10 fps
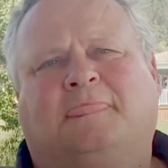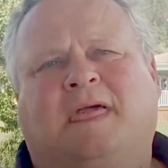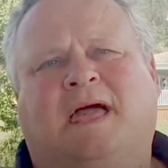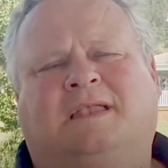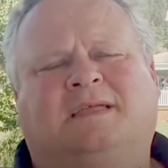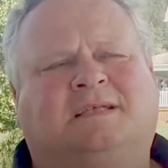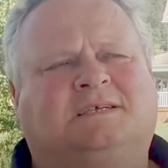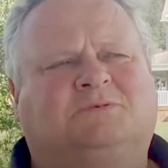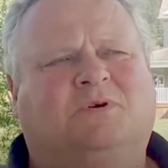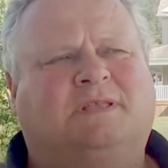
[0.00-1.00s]
And it
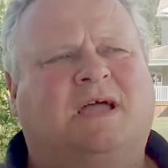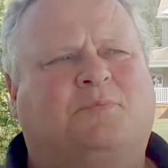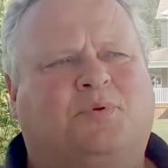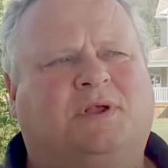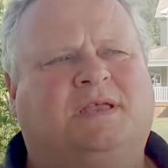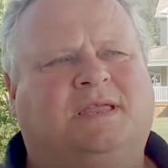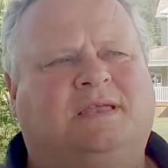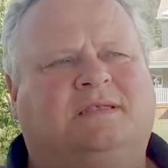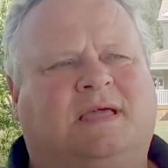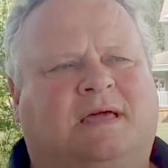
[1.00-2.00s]
just worked out pretty
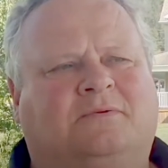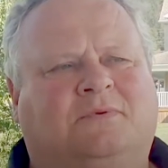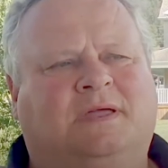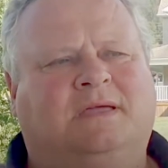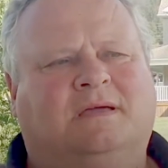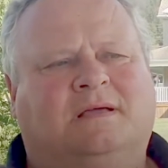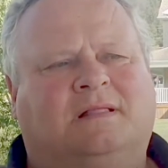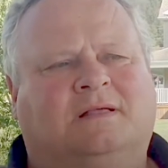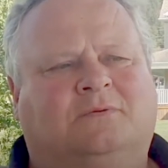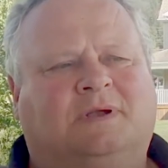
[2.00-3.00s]
neat. And we
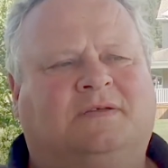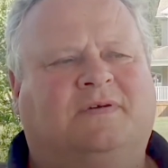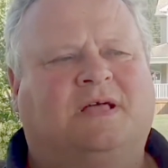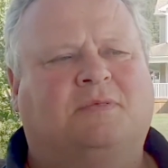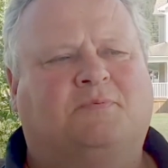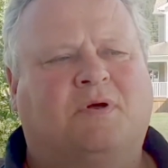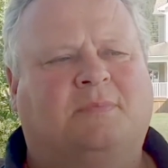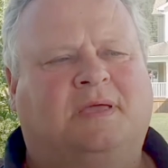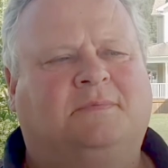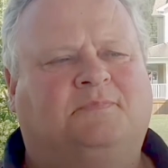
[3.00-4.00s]
developed
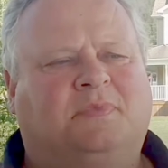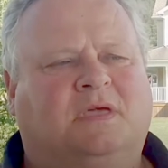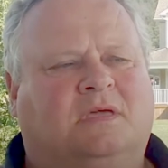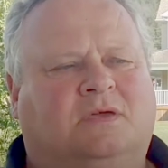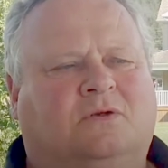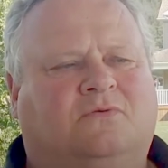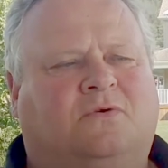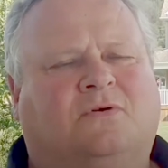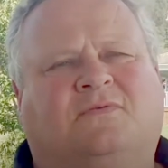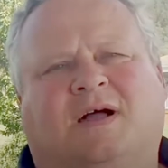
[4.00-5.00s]
probably 4
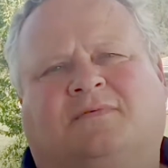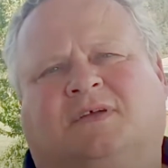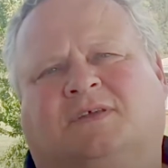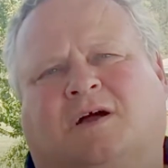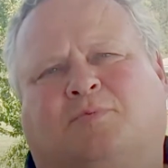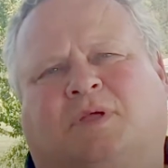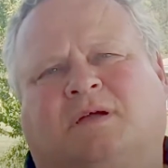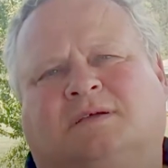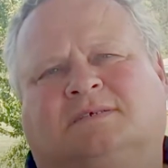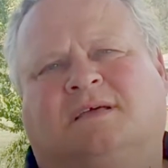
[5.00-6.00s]
or 5 guitar
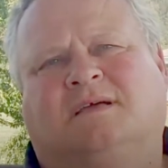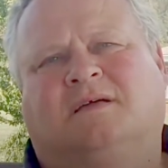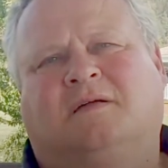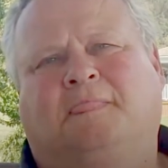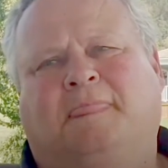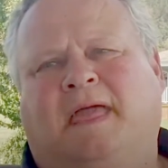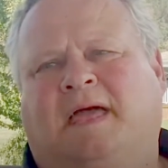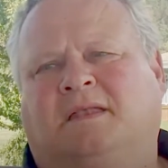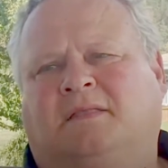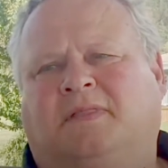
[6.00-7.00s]
players,
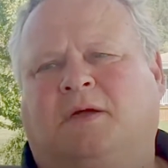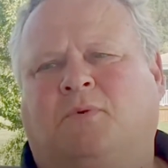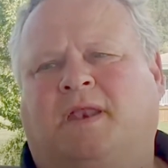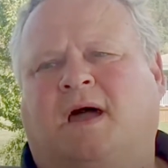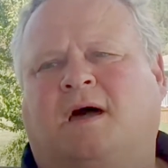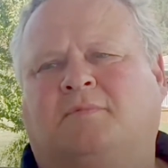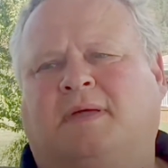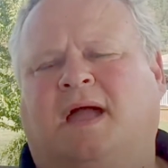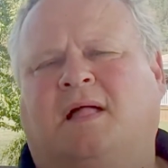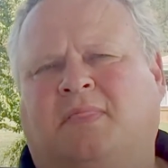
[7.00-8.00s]
and they went on
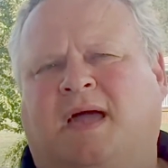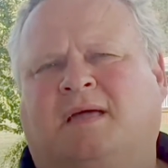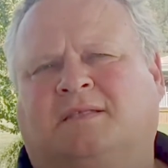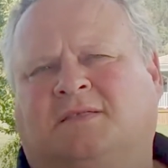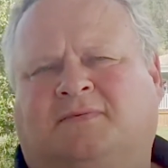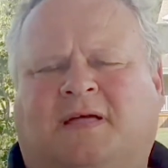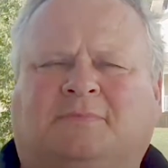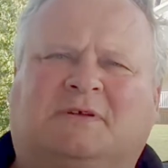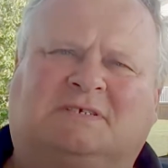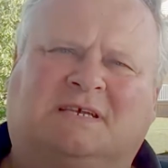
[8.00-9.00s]
beyond that and
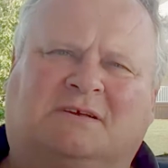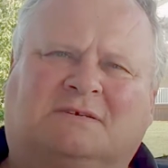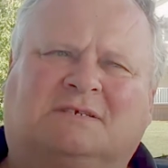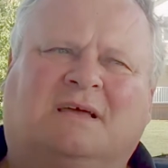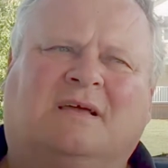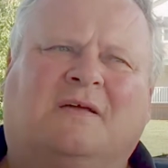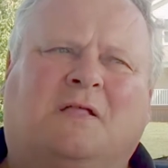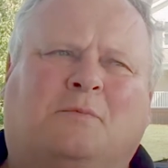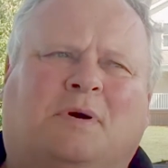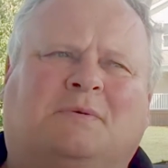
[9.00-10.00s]
developed their skills.
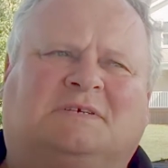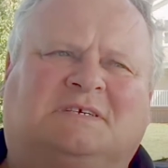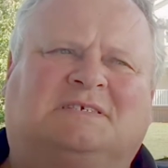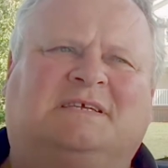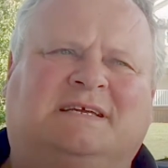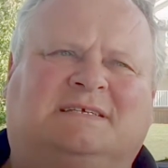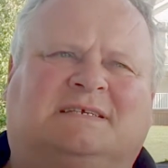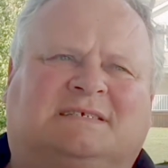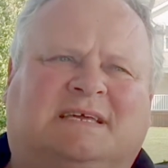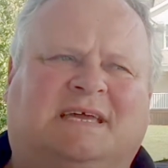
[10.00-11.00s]
But it was just neat to
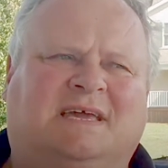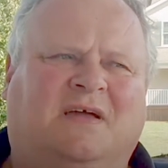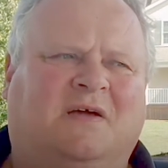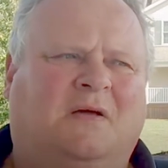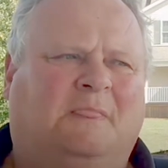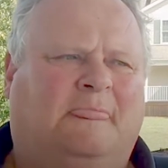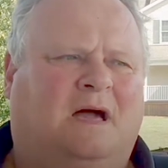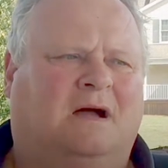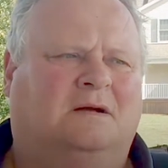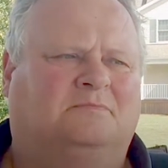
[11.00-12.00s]
see
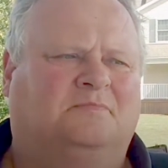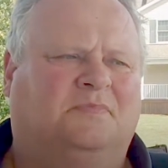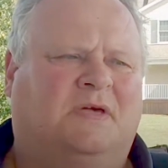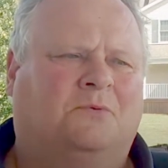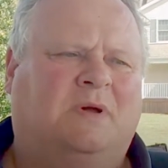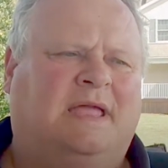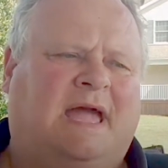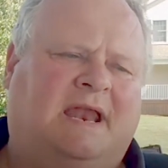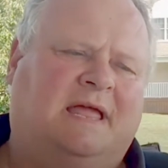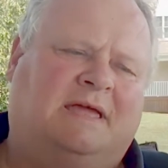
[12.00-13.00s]
that we
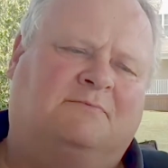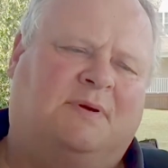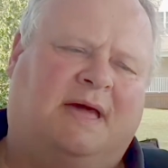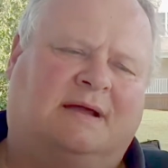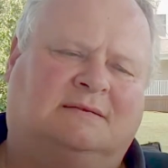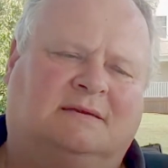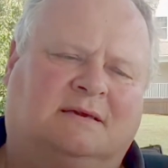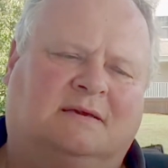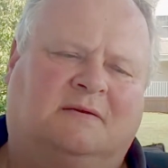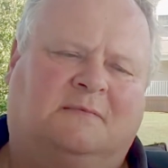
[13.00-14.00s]
had an impact
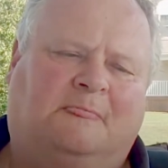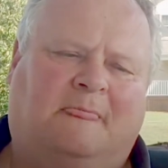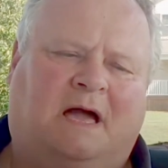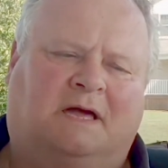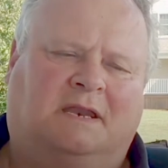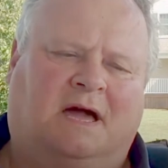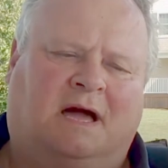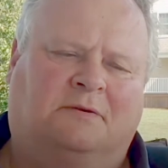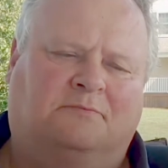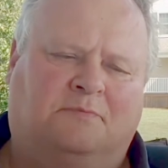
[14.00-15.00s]

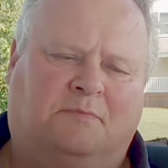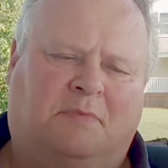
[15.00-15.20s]
on